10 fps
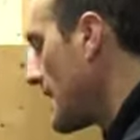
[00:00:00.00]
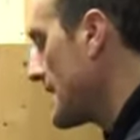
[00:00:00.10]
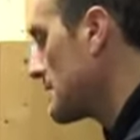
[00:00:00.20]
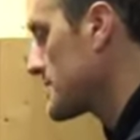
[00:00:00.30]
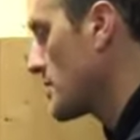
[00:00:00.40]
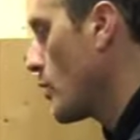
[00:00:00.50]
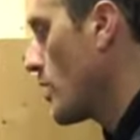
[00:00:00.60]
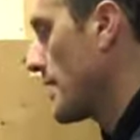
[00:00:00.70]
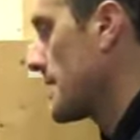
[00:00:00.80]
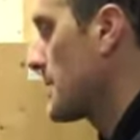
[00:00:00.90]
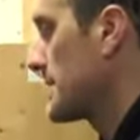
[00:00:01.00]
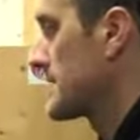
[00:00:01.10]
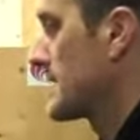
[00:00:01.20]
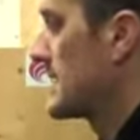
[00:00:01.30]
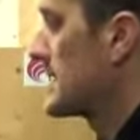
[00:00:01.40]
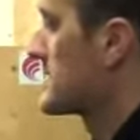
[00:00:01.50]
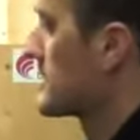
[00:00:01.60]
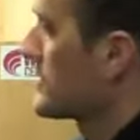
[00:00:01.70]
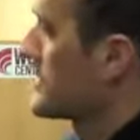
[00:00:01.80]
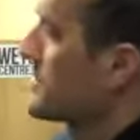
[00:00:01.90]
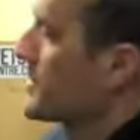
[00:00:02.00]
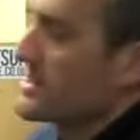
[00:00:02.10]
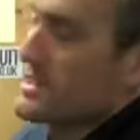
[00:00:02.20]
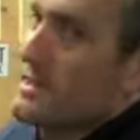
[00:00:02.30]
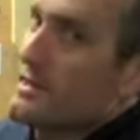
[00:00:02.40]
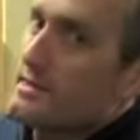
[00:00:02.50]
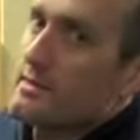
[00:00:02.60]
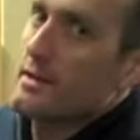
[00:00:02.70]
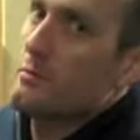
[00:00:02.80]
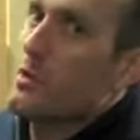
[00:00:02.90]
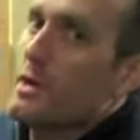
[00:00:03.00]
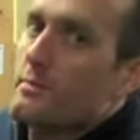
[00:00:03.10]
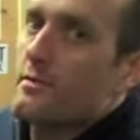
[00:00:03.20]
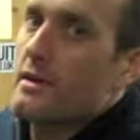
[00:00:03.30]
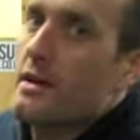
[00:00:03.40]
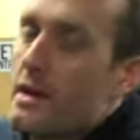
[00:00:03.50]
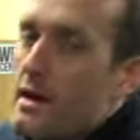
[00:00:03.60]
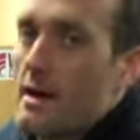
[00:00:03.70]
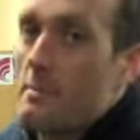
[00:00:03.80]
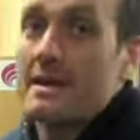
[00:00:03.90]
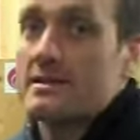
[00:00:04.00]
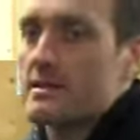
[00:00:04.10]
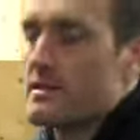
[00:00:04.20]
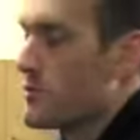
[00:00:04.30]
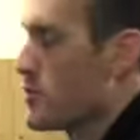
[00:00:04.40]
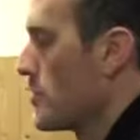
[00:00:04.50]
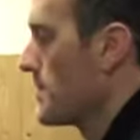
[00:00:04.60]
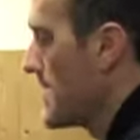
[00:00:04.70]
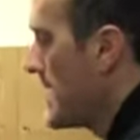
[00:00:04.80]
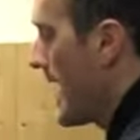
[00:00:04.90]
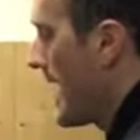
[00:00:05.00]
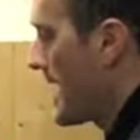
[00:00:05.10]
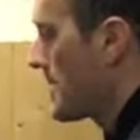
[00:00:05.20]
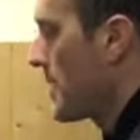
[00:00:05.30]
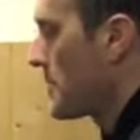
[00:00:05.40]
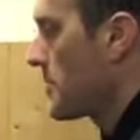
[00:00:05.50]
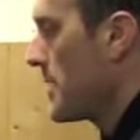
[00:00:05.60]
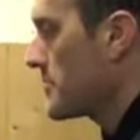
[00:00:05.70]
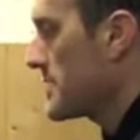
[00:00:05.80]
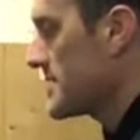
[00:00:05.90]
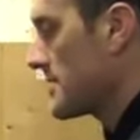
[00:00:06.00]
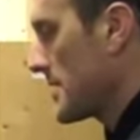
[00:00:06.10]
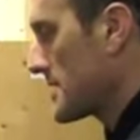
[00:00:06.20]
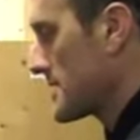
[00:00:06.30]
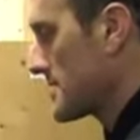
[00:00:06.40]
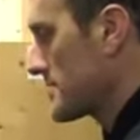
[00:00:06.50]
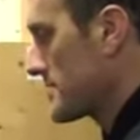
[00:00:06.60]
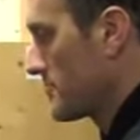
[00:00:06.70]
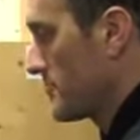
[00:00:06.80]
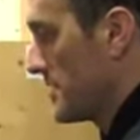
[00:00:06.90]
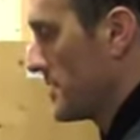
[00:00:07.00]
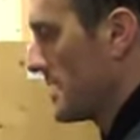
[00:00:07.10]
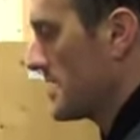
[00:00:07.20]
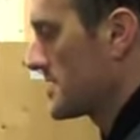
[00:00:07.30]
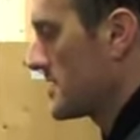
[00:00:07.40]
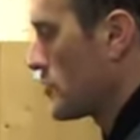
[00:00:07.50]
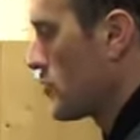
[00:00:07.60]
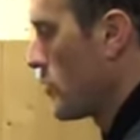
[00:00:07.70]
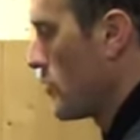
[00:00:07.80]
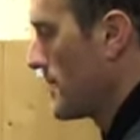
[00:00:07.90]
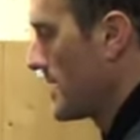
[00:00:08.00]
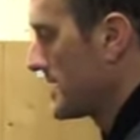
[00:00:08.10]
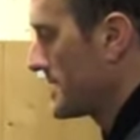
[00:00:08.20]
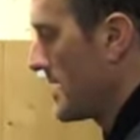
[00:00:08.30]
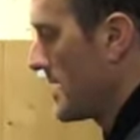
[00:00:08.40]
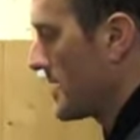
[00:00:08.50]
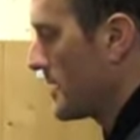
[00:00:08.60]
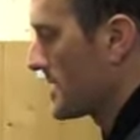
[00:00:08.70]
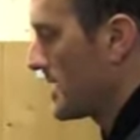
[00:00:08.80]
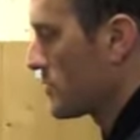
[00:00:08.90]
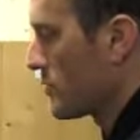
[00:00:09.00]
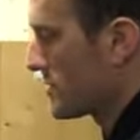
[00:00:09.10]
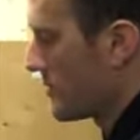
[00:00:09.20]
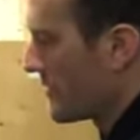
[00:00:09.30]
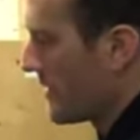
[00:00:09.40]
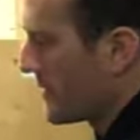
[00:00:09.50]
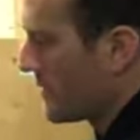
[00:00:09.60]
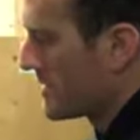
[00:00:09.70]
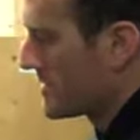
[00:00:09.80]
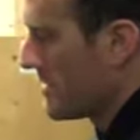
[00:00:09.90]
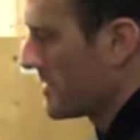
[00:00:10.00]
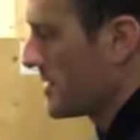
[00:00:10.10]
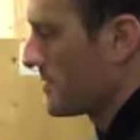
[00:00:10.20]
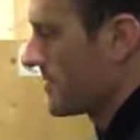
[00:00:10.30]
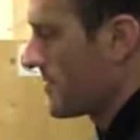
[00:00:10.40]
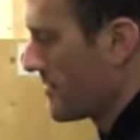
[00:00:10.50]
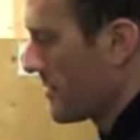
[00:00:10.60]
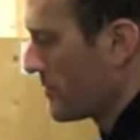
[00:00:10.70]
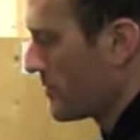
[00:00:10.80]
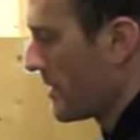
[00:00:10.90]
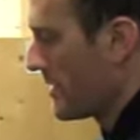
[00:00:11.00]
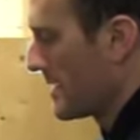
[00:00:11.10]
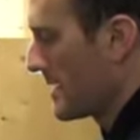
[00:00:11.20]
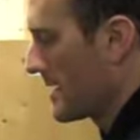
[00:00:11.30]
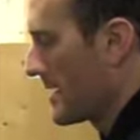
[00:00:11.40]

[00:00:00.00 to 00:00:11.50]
So why, basically, does it cost as much as it does? What keeps it, makes it so warm? The reason it makes it that it is so warm is comes down to what's sort of going on inside in terms of the thermal lining